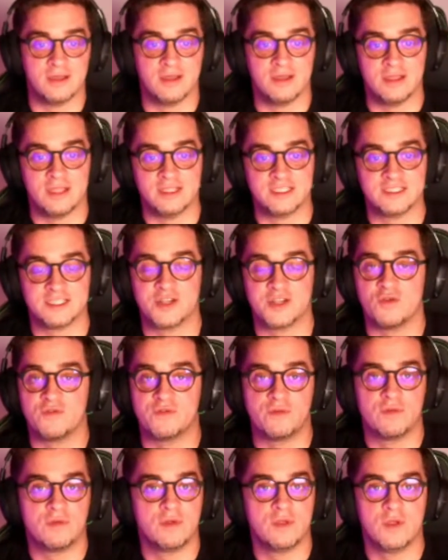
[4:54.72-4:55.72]
instead
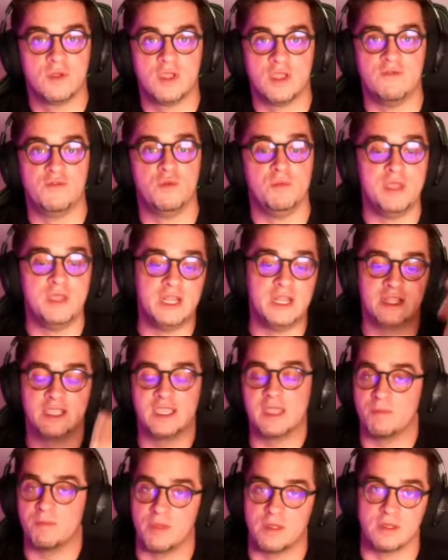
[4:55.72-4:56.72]
of if you immediately
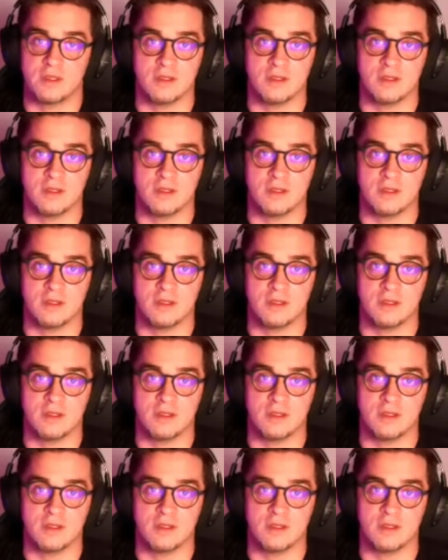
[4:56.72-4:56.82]
can,